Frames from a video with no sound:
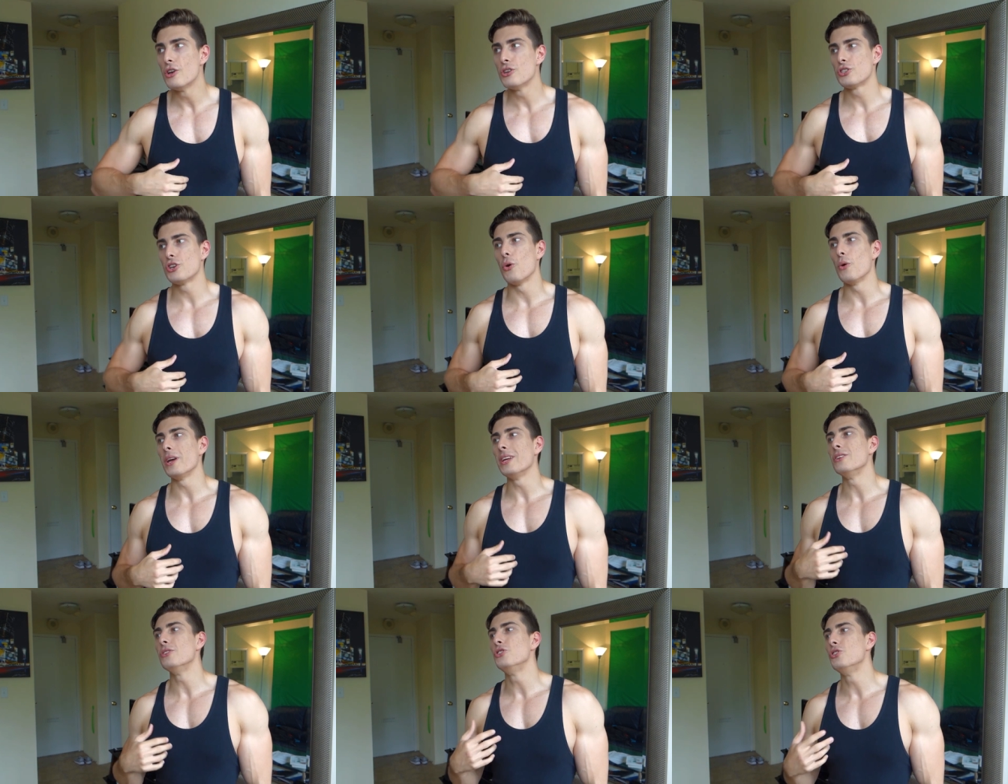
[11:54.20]

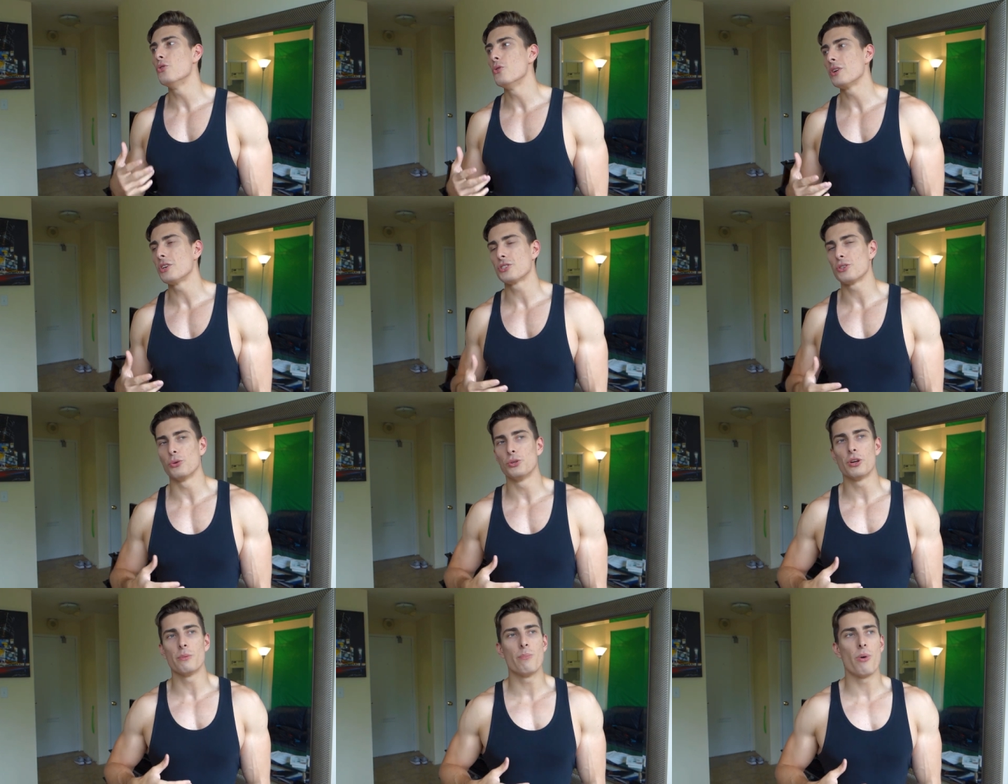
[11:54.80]
So in doing
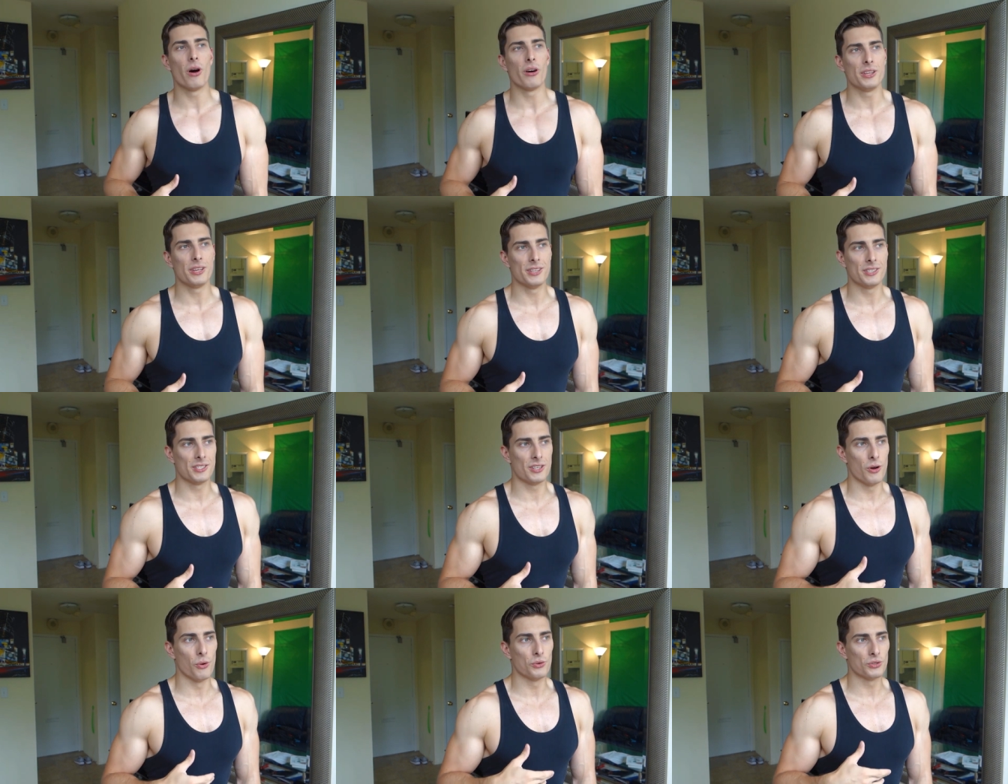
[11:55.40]
so, your body
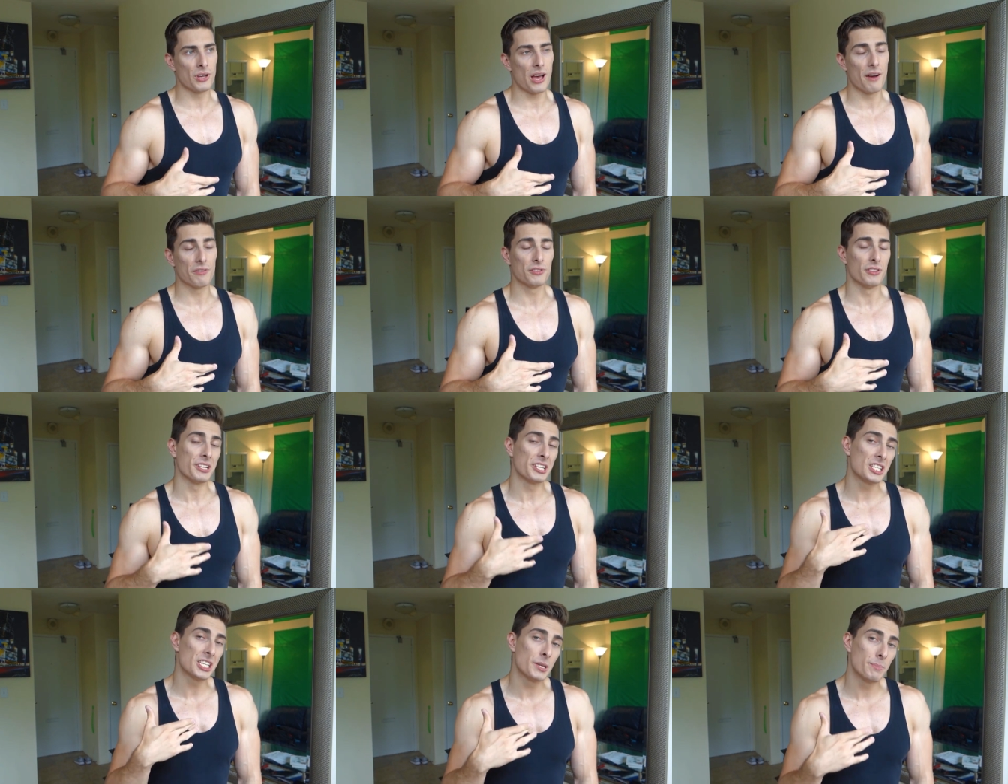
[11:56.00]
is going to have to
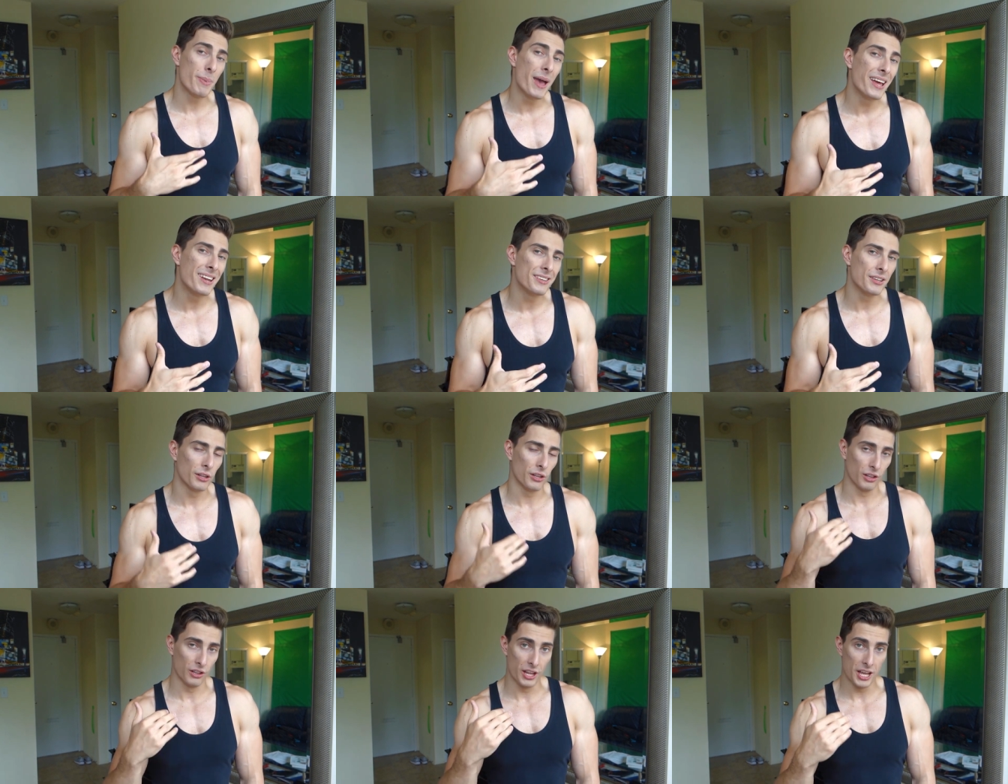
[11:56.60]

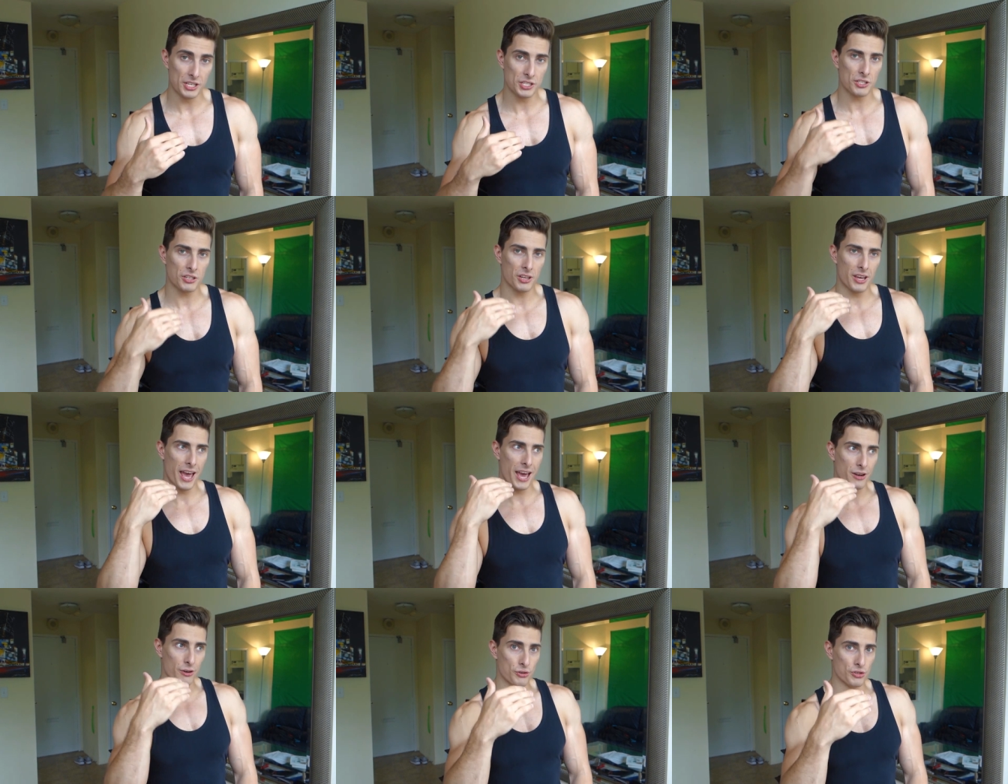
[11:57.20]
expend less
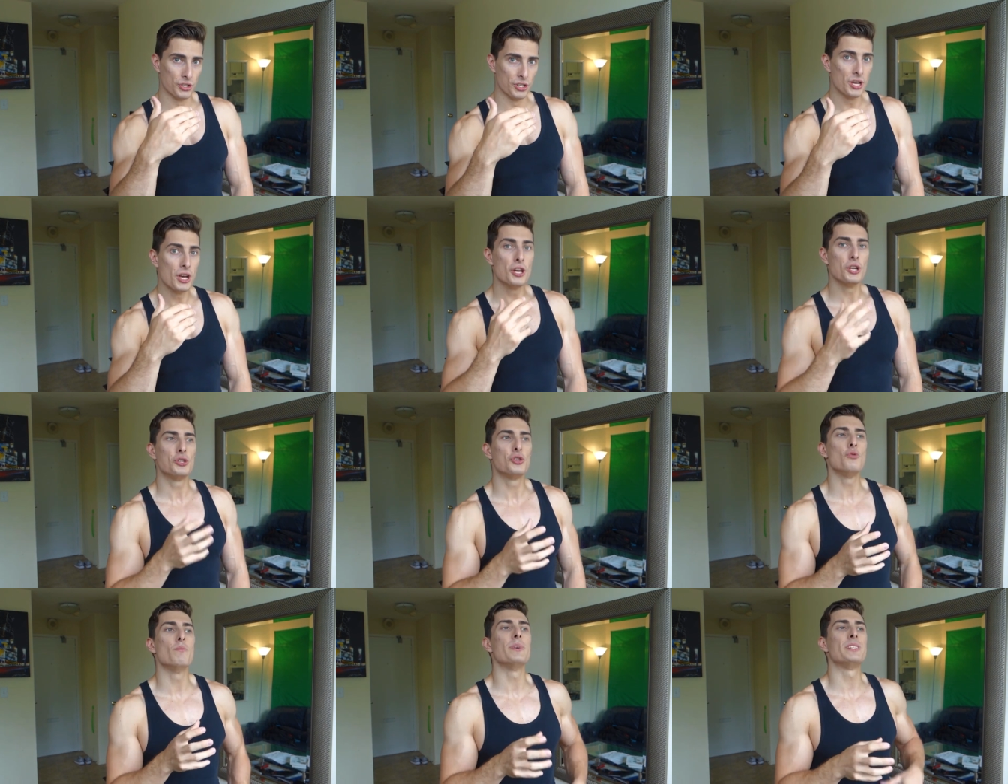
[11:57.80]
energy
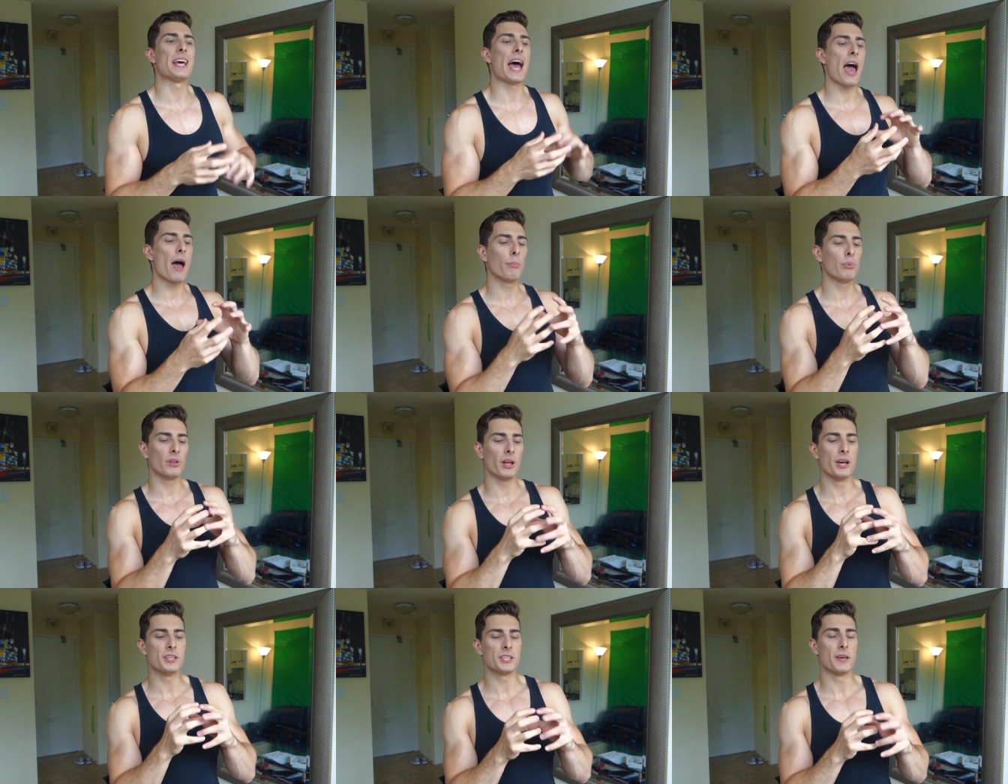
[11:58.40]
to
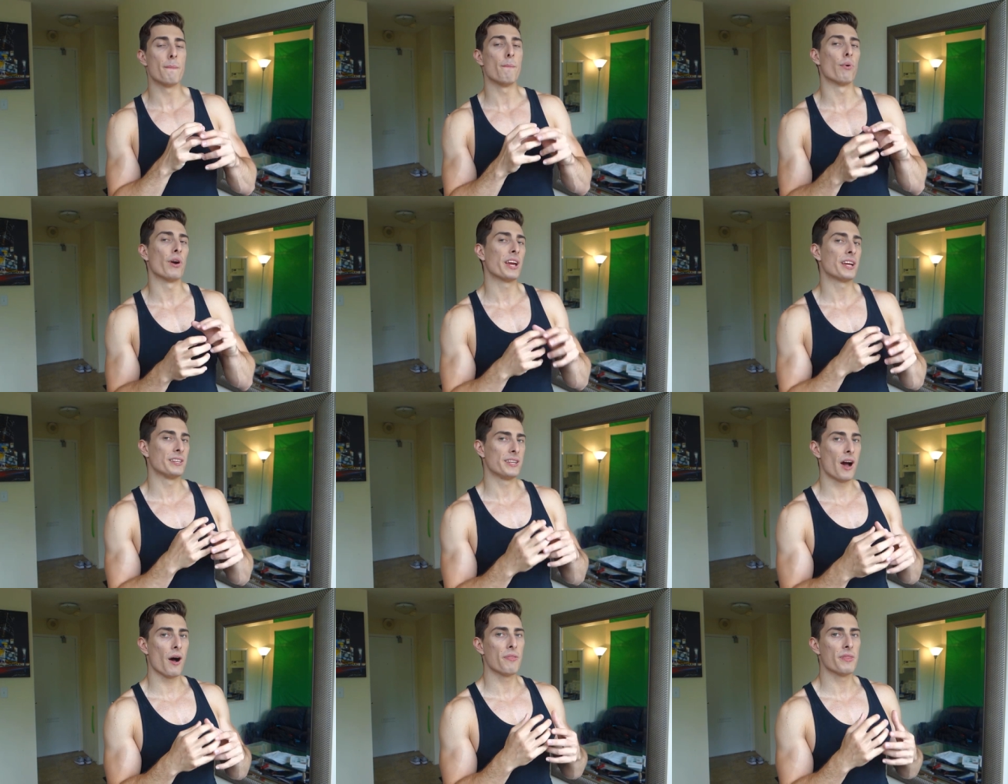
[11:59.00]
metabolize and
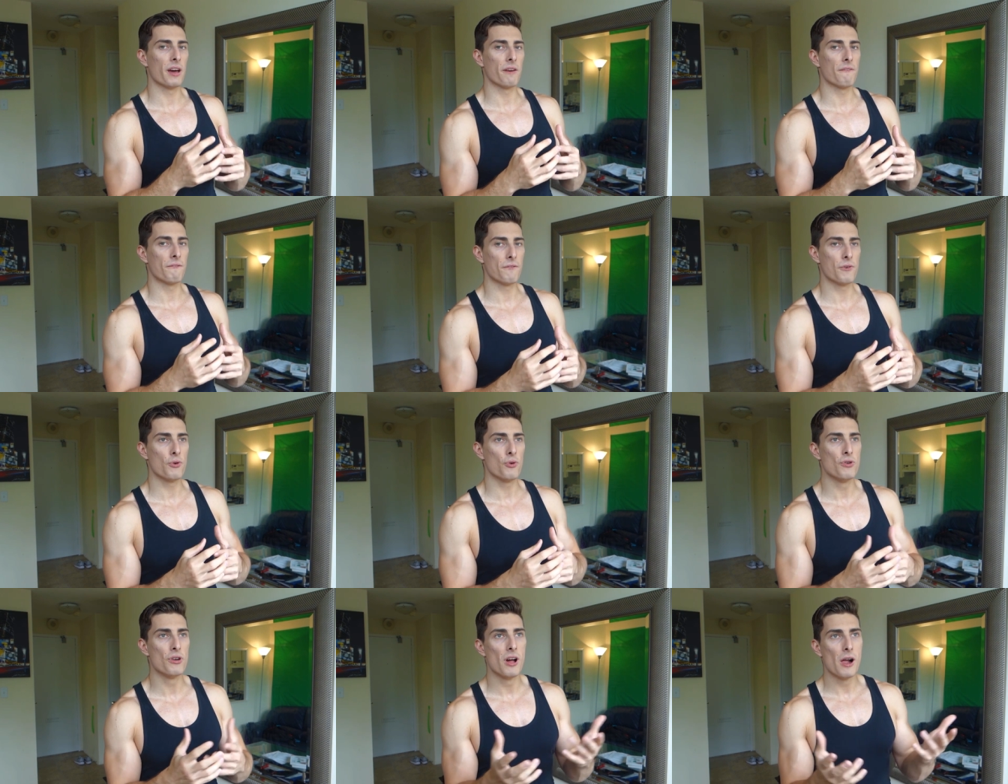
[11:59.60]
break down that
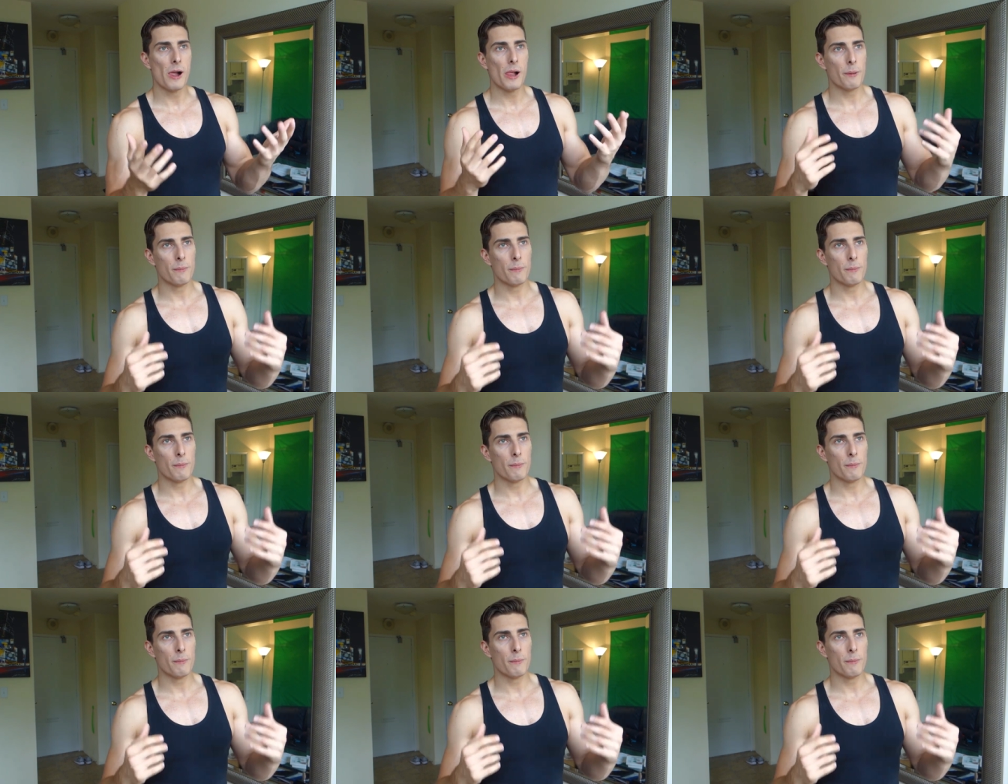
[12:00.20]
food,